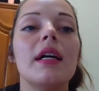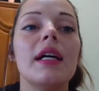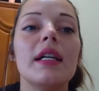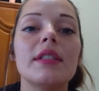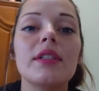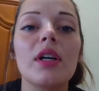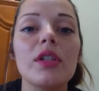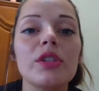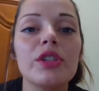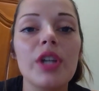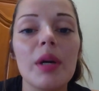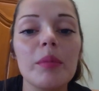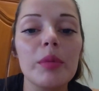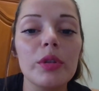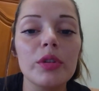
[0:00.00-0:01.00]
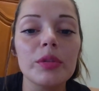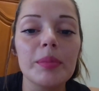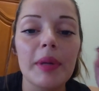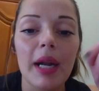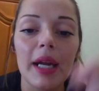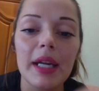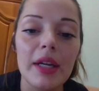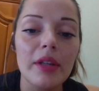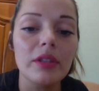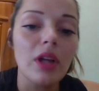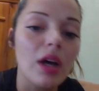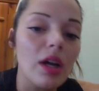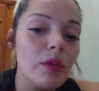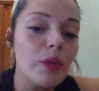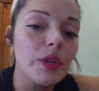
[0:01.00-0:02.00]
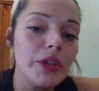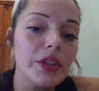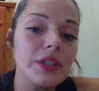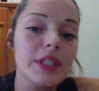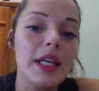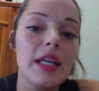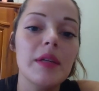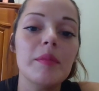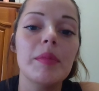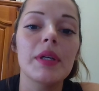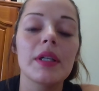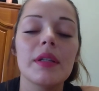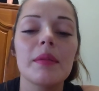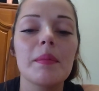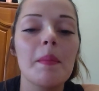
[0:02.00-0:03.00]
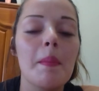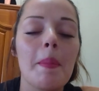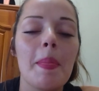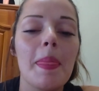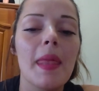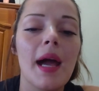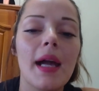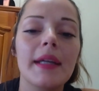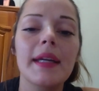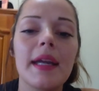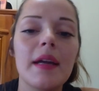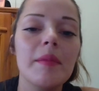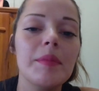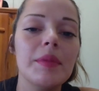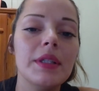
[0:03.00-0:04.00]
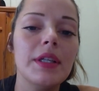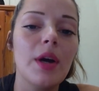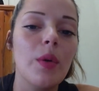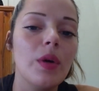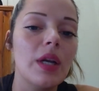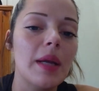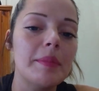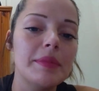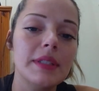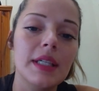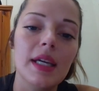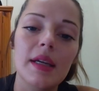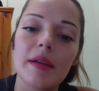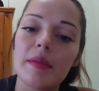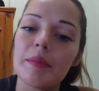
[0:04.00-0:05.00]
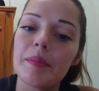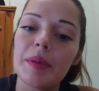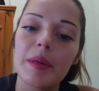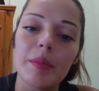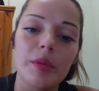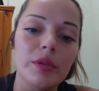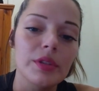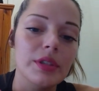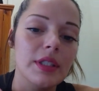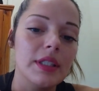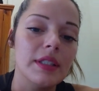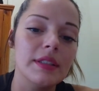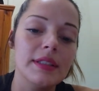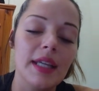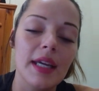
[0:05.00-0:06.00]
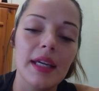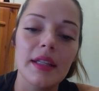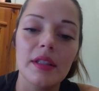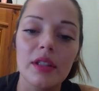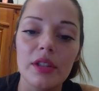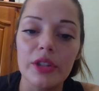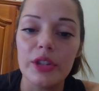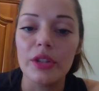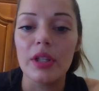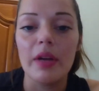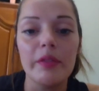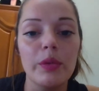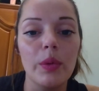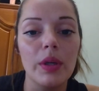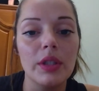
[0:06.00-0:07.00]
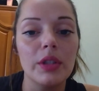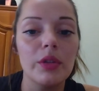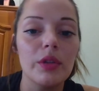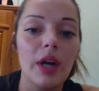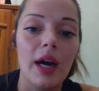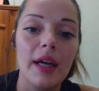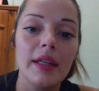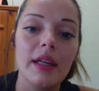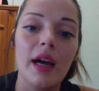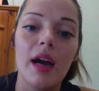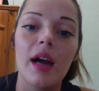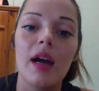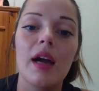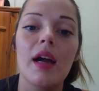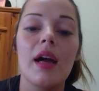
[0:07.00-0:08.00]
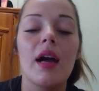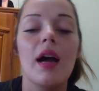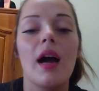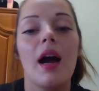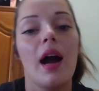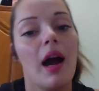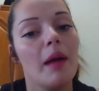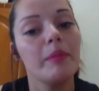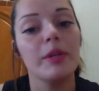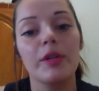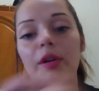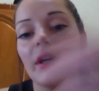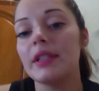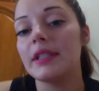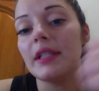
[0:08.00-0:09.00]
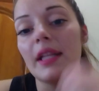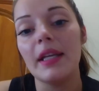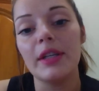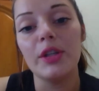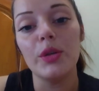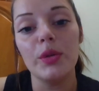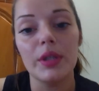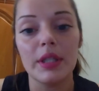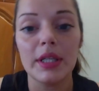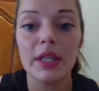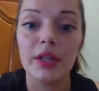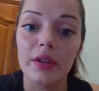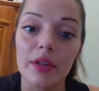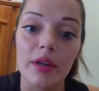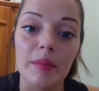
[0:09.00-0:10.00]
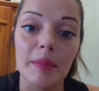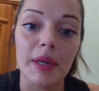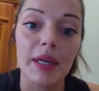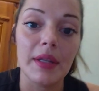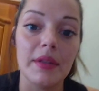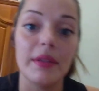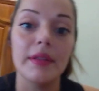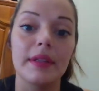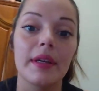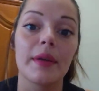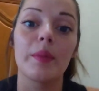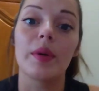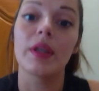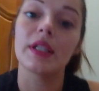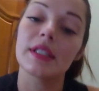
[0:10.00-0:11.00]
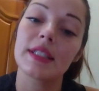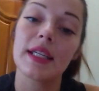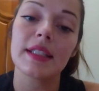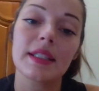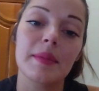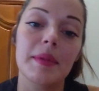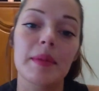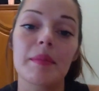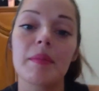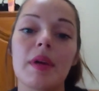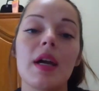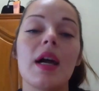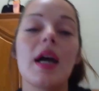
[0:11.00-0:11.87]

it's all jumbled, but I hear a lot of what they're saying, but I can't be going up to people and saying, look, your loved one who died, I'm the crazy lady who can hear them, and they're wanting to say something.